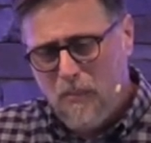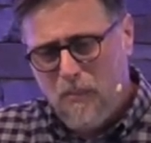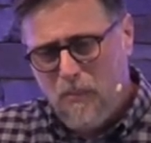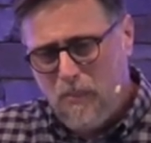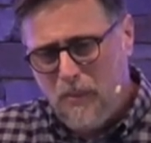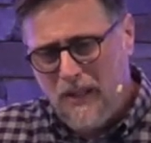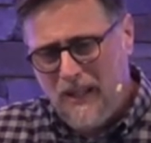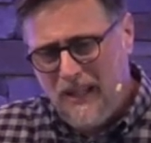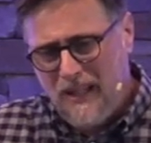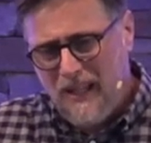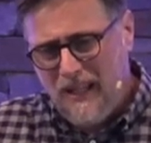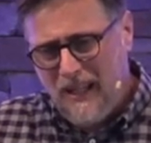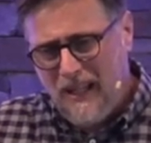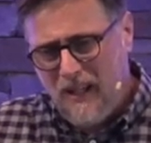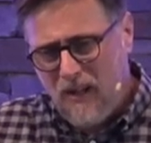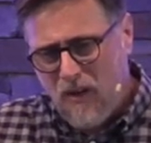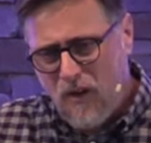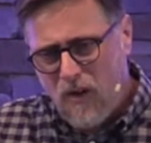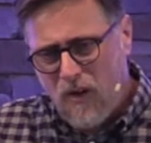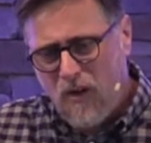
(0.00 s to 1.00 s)
but
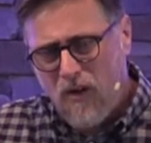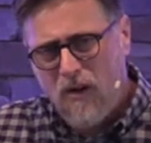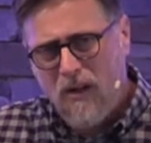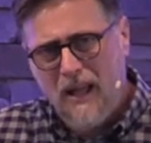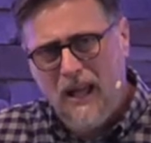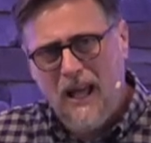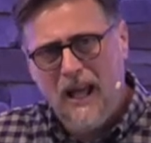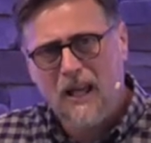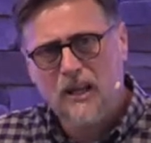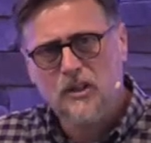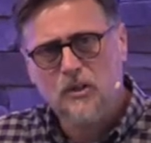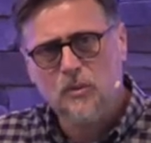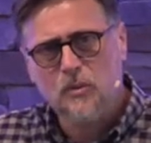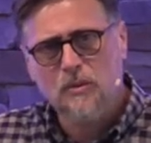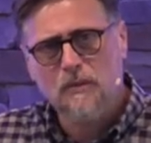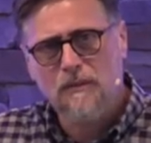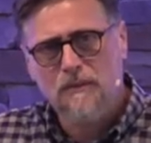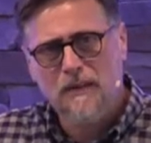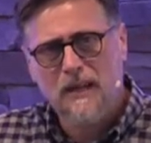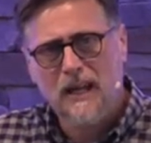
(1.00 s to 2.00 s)
in all
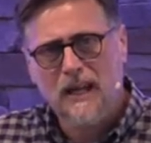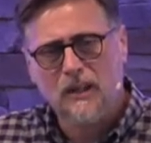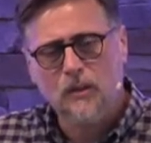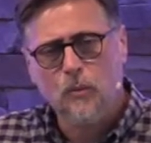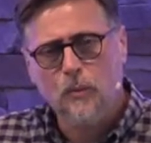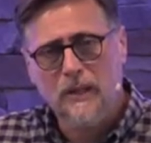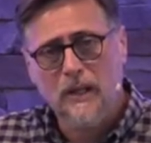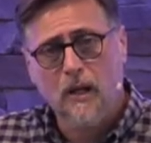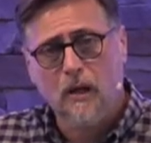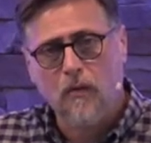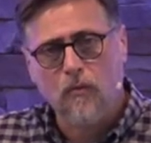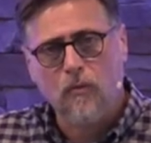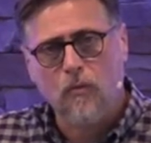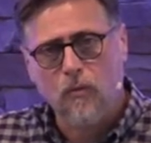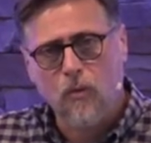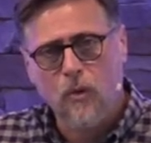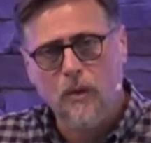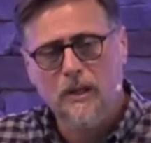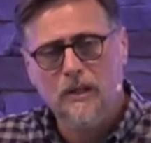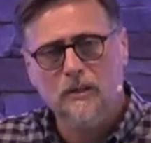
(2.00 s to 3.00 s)
actual fact, we are
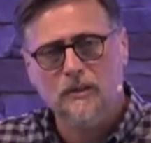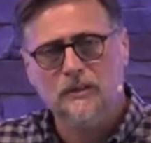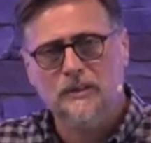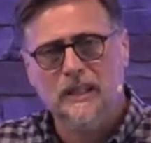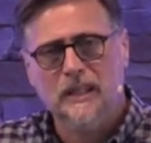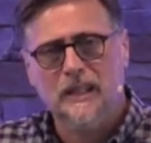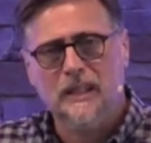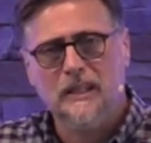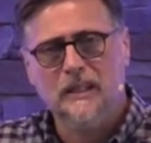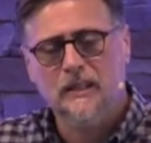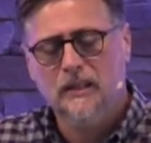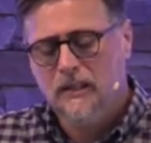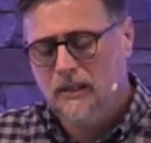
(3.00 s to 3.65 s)
royalty.